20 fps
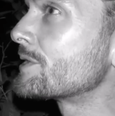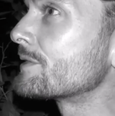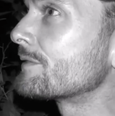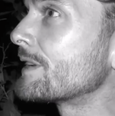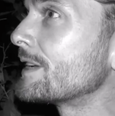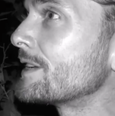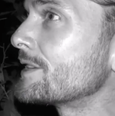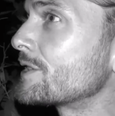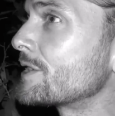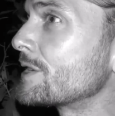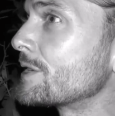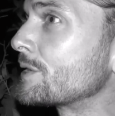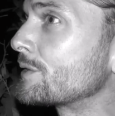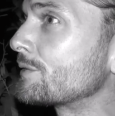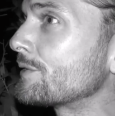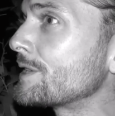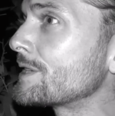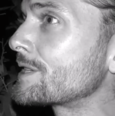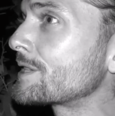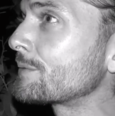of ancient
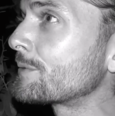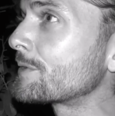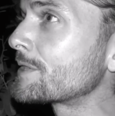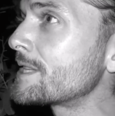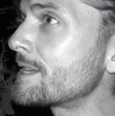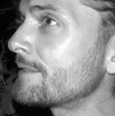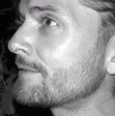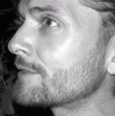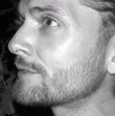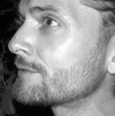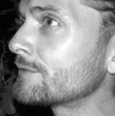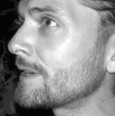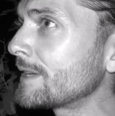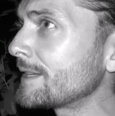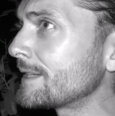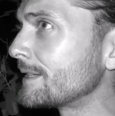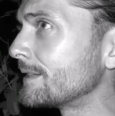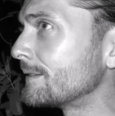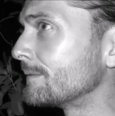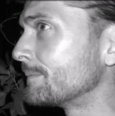Greece, it was never
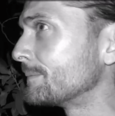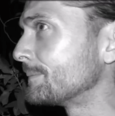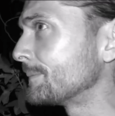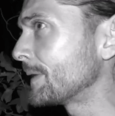written.